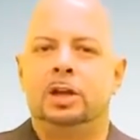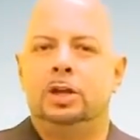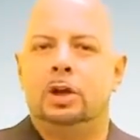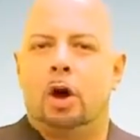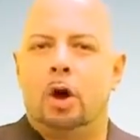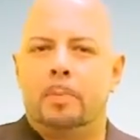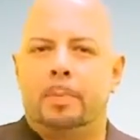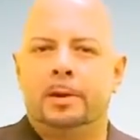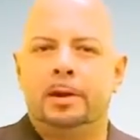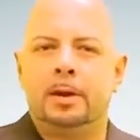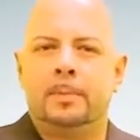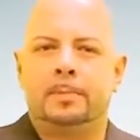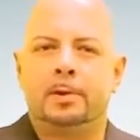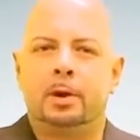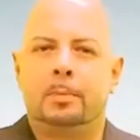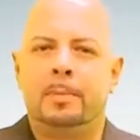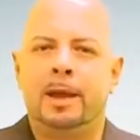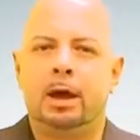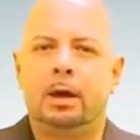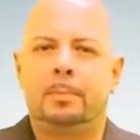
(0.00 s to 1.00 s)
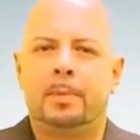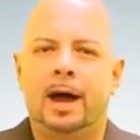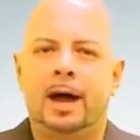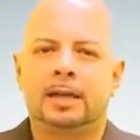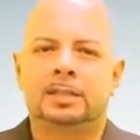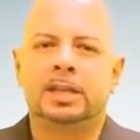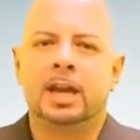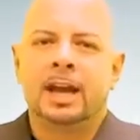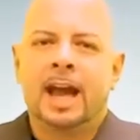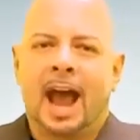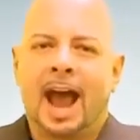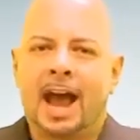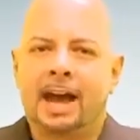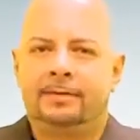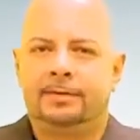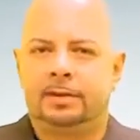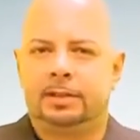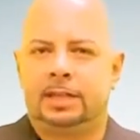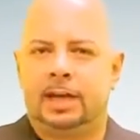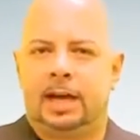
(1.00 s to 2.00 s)
You open up your mailbox,
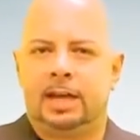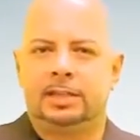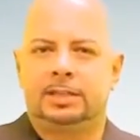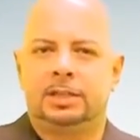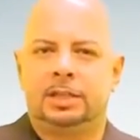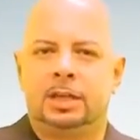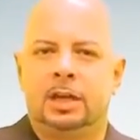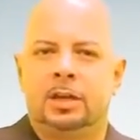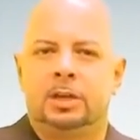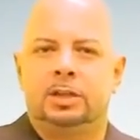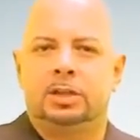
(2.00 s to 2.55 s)
advertising.